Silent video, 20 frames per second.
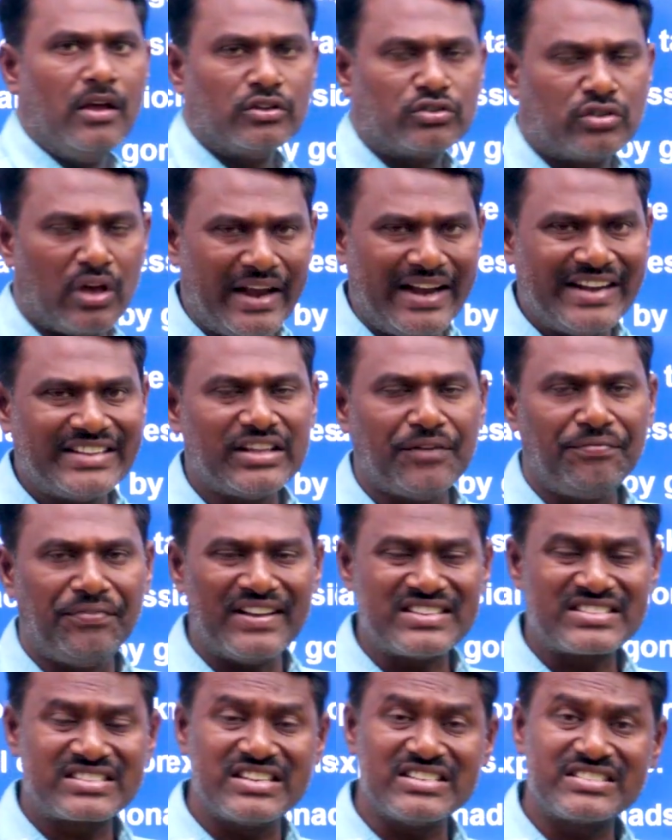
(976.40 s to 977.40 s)
So it is the
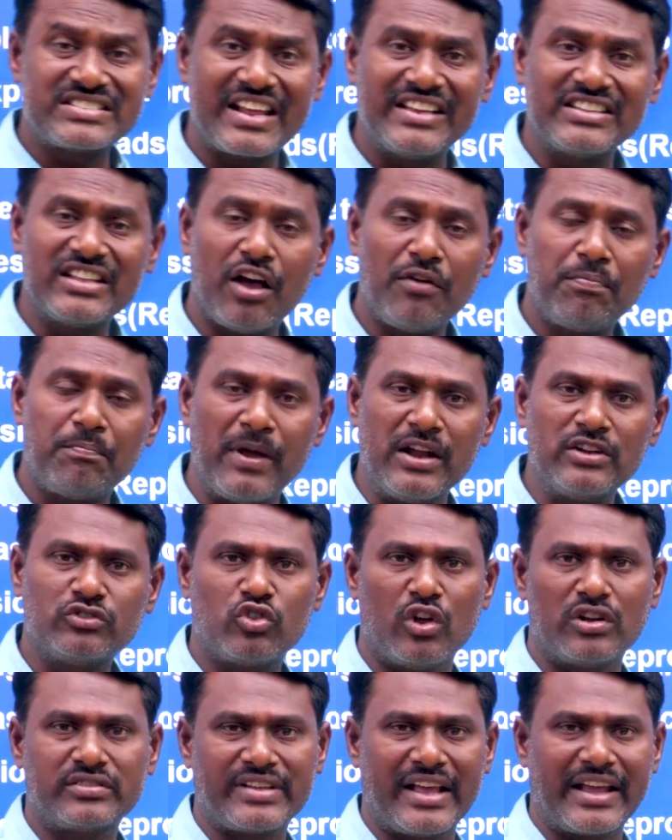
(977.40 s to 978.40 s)
first stage of
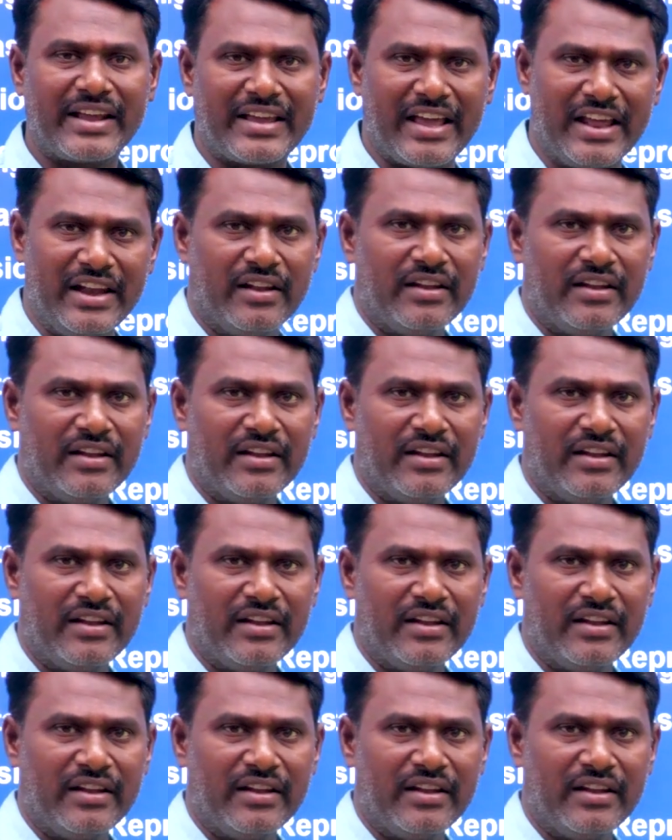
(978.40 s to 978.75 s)
menstrual cycle.